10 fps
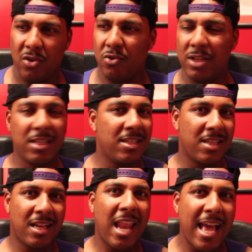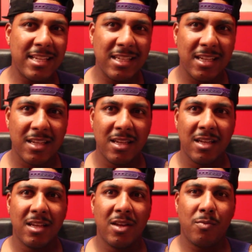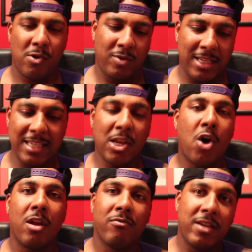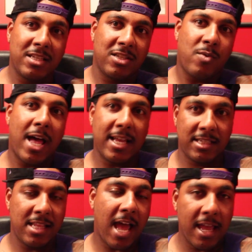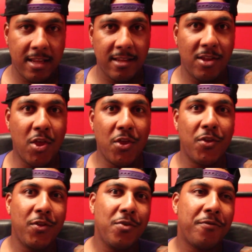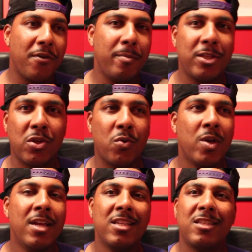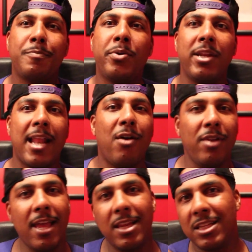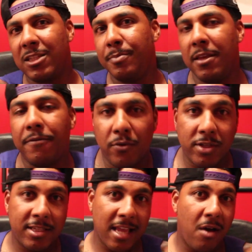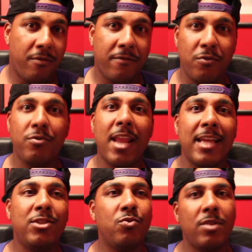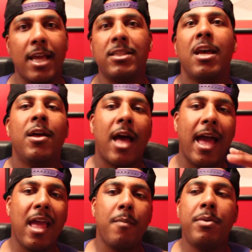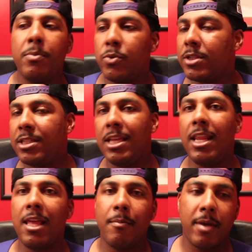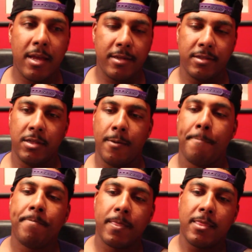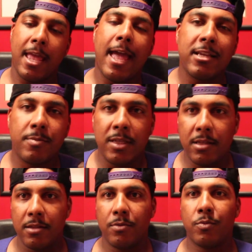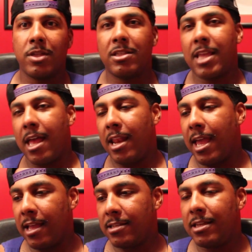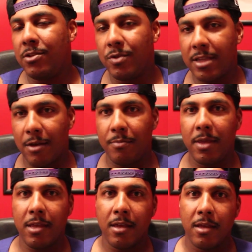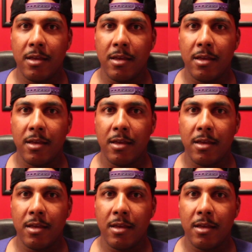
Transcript: or this is a classic. Well, these are all the reasons why it's not. You feel me? So just put it out there and it'll speak for itself. If you nice, you nice. I had people with CD of mine. They ask me what it sound like. I say, you tell me.